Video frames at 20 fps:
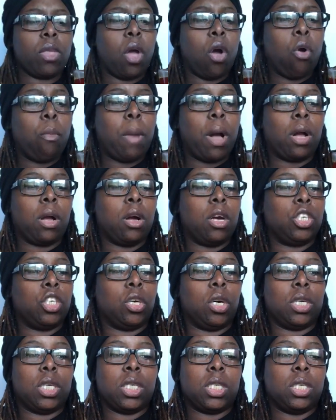Oh my gosh,
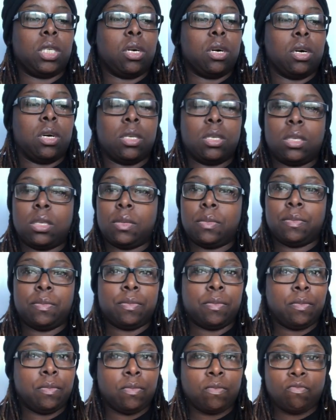y'all, this sauce,
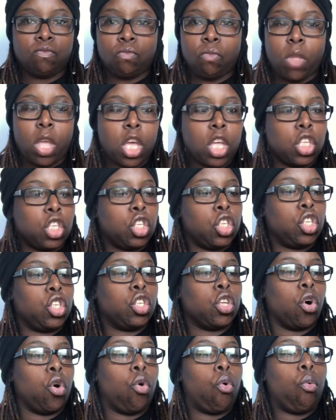
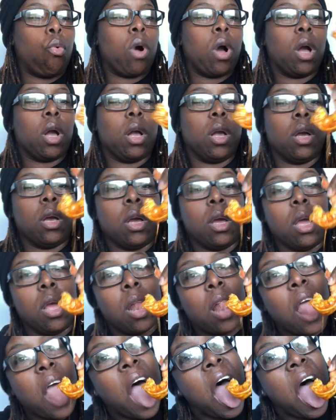so good.